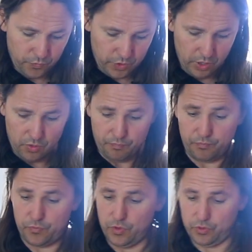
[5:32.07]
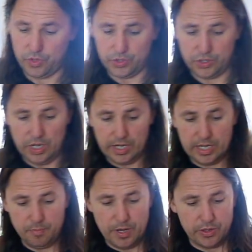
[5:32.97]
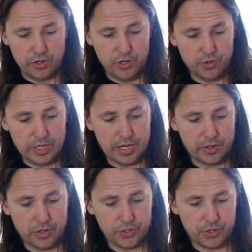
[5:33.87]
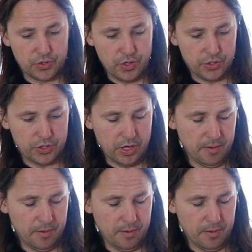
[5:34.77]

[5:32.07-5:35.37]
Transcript: So just to say again about the newsletter, there's